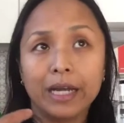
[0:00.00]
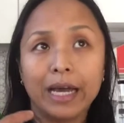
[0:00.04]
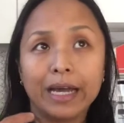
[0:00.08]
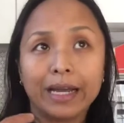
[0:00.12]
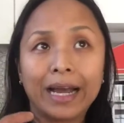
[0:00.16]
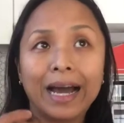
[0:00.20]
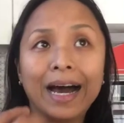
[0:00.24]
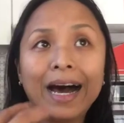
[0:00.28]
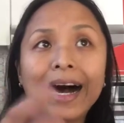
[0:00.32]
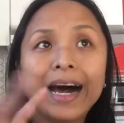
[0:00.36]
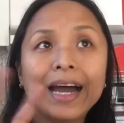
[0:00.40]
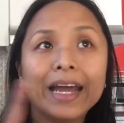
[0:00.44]
I
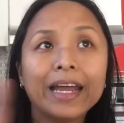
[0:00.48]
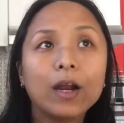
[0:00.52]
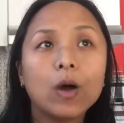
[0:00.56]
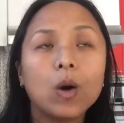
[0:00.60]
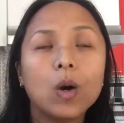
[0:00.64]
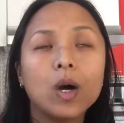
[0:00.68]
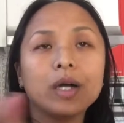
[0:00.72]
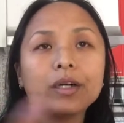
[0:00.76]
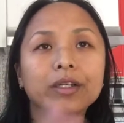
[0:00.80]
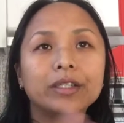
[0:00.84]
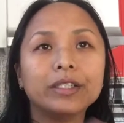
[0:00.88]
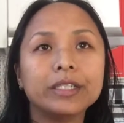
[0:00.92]
kind of
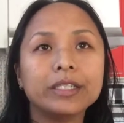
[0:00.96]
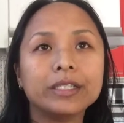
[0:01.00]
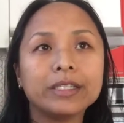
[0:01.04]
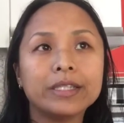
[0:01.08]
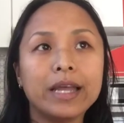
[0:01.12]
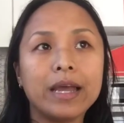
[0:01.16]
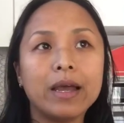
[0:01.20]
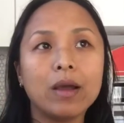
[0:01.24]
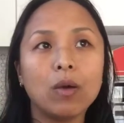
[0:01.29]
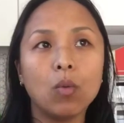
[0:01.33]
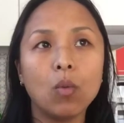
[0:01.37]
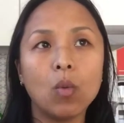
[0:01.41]

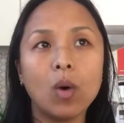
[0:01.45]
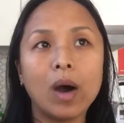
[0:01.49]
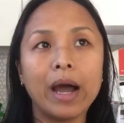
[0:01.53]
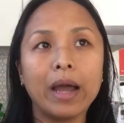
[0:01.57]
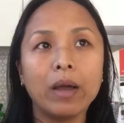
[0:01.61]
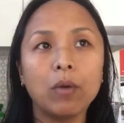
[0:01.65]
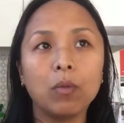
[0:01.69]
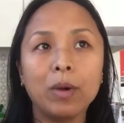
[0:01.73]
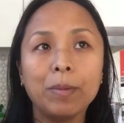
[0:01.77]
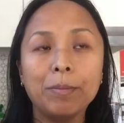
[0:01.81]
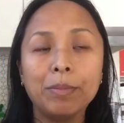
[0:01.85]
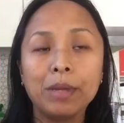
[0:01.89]
understand
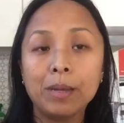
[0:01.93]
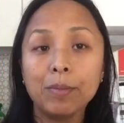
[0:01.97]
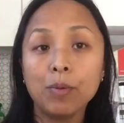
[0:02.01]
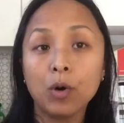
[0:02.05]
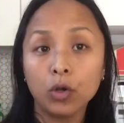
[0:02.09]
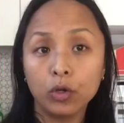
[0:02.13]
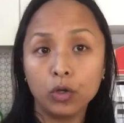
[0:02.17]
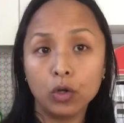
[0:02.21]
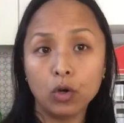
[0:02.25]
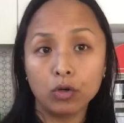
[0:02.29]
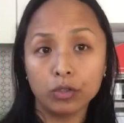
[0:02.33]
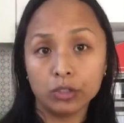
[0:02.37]
why when
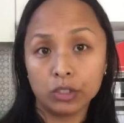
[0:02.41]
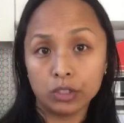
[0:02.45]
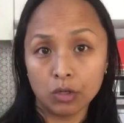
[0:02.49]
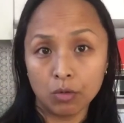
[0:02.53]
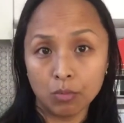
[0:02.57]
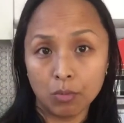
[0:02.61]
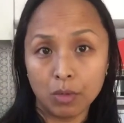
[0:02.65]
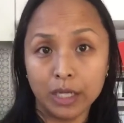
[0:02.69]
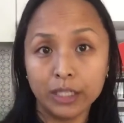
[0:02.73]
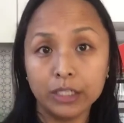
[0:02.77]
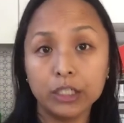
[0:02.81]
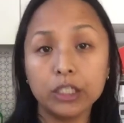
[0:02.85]
people know so
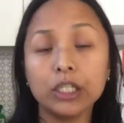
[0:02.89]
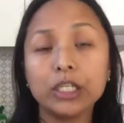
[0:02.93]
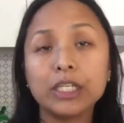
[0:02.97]
much,